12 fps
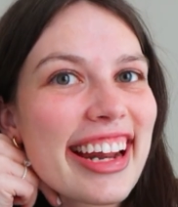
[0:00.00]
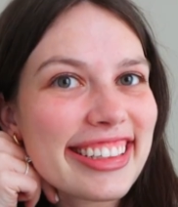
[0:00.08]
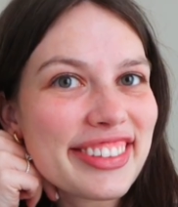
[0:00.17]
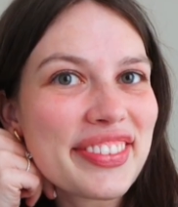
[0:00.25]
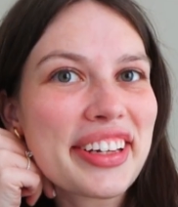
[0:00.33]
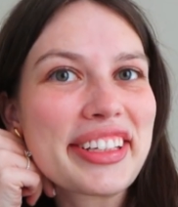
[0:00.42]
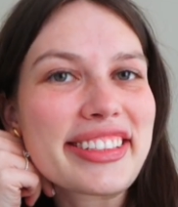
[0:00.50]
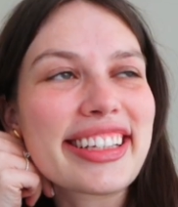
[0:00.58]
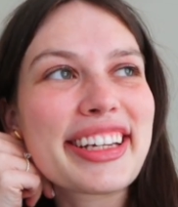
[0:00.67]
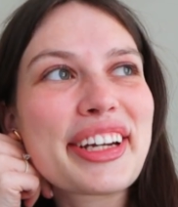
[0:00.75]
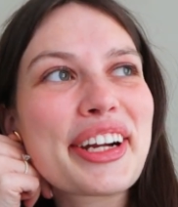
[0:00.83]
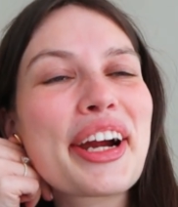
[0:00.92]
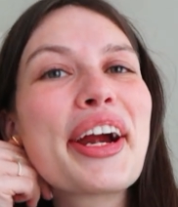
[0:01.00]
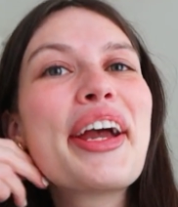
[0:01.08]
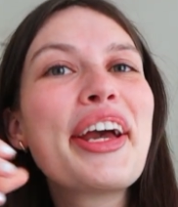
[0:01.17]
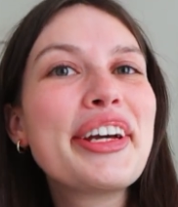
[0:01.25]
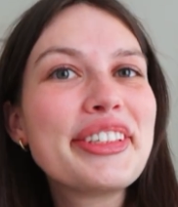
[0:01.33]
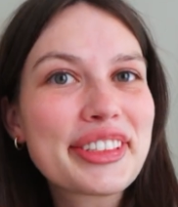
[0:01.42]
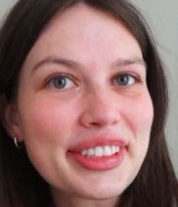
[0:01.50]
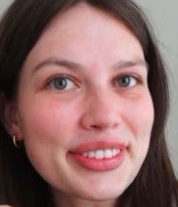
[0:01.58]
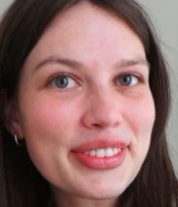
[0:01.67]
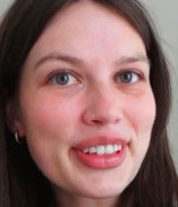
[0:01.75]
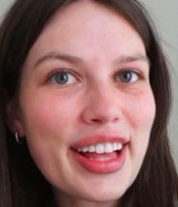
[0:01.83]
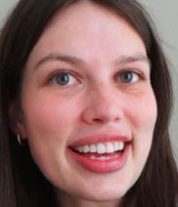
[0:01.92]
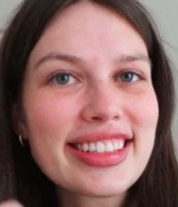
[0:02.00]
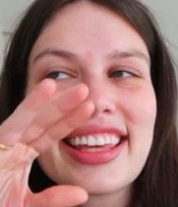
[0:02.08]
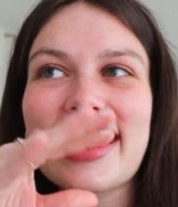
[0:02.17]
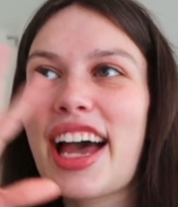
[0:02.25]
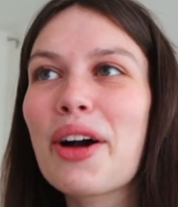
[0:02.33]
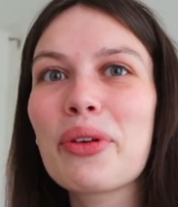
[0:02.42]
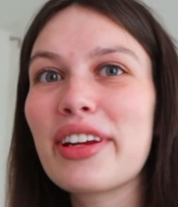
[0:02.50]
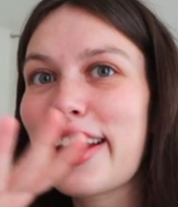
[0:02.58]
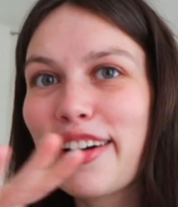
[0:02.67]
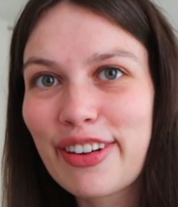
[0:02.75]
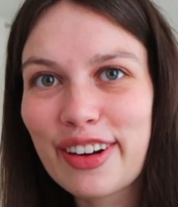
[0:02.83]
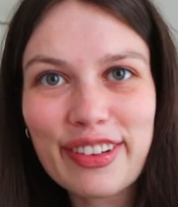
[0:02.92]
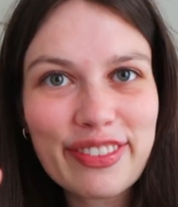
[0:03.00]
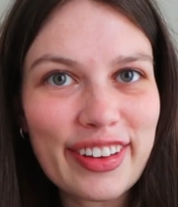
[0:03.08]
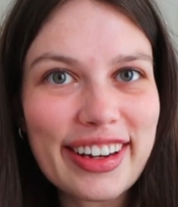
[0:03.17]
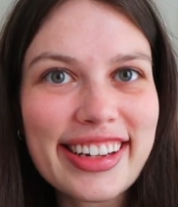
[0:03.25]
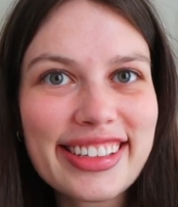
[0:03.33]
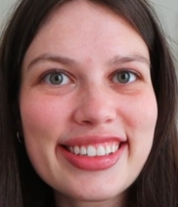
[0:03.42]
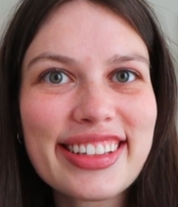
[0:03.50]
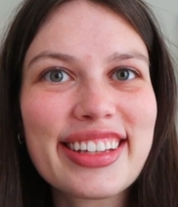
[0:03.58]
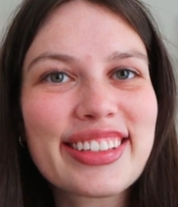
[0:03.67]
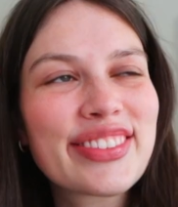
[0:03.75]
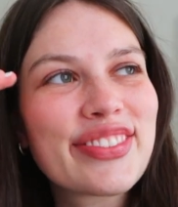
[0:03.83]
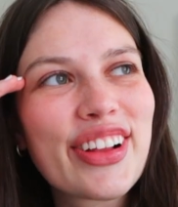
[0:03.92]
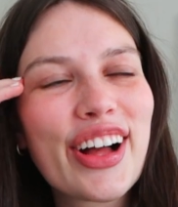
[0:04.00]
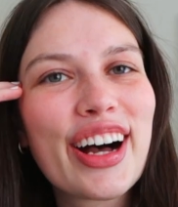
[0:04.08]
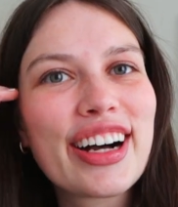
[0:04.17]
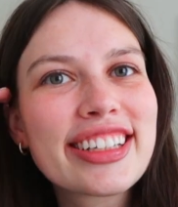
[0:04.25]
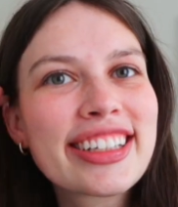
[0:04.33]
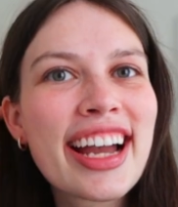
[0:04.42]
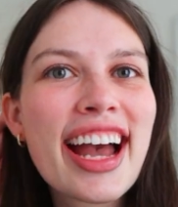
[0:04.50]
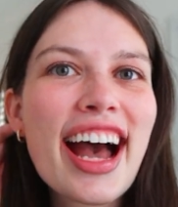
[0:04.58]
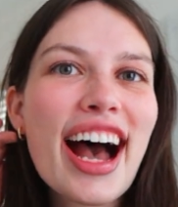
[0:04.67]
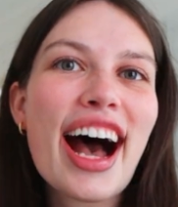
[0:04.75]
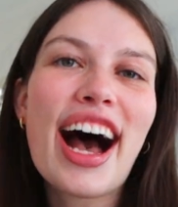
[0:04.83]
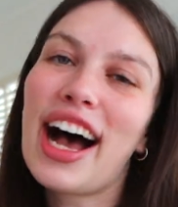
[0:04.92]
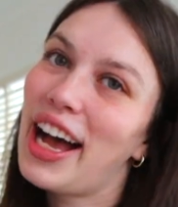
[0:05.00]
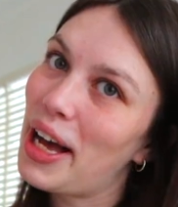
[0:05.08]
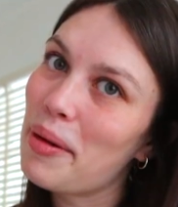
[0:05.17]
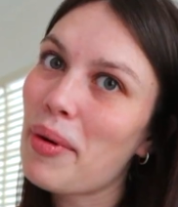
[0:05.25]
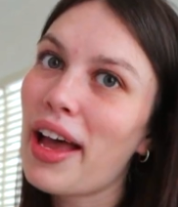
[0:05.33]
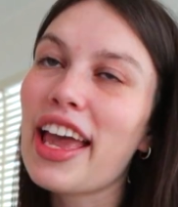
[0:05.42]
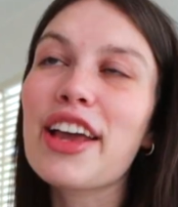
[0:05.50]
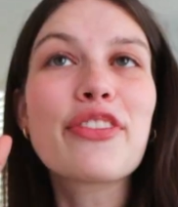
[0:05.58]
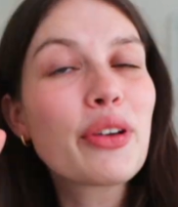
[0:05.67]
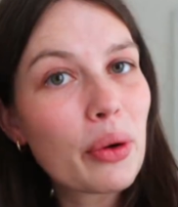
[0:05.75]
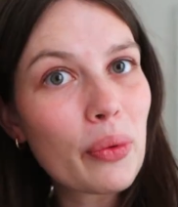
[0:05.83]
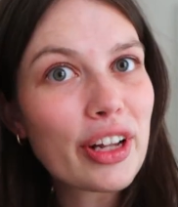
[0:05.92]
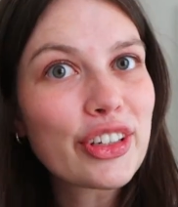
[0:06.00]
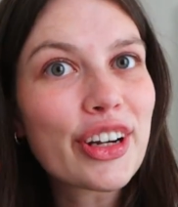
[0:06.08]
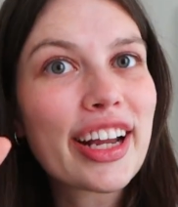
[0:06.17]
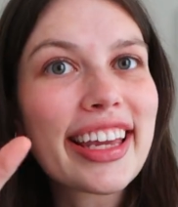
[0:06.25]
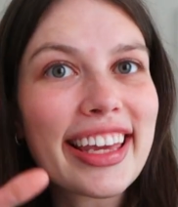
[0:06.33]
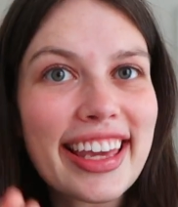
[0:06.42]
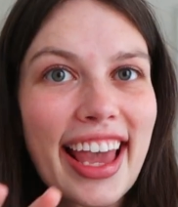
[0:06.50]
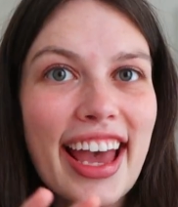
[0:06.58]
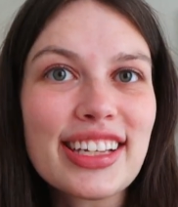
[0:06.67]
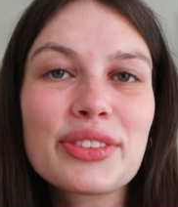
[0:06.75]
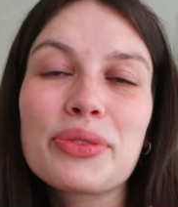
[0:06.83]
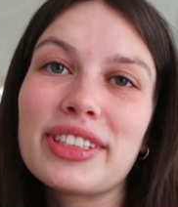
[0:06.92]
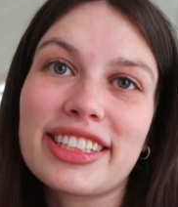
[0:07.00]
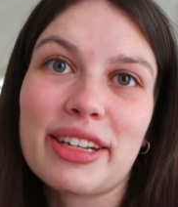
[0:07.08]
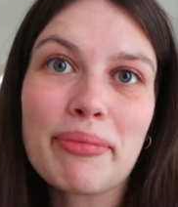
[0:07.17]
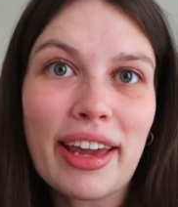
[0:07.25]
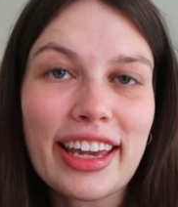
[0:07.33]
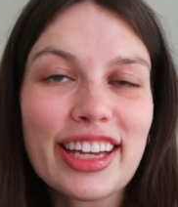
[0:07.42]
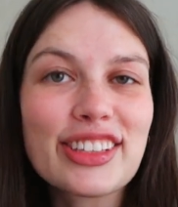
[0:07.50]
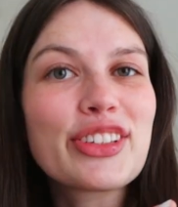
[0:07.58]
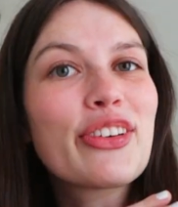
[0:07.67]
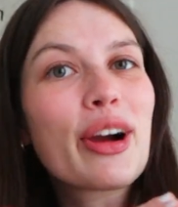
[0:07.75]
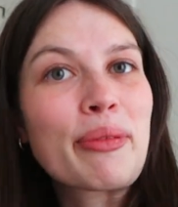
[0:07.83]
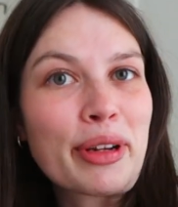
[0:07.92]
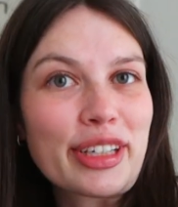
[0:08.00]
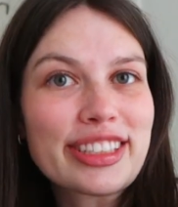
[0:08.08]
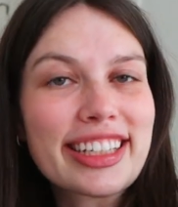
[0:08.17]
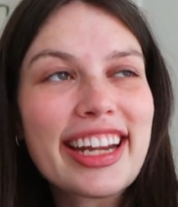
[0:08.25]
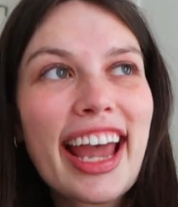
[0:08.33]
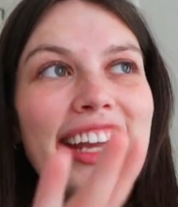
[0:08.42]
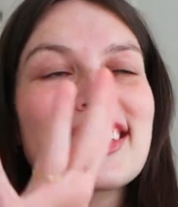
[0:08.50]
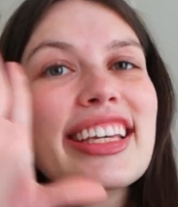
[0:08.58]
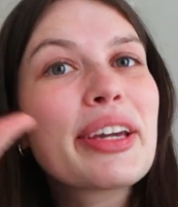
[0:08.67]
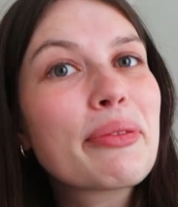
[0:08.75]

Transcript: editing Mackenzie here, just realizing that we never finished this vlog. Um, if you're wondering, yes, we did make it to our Mears Connect.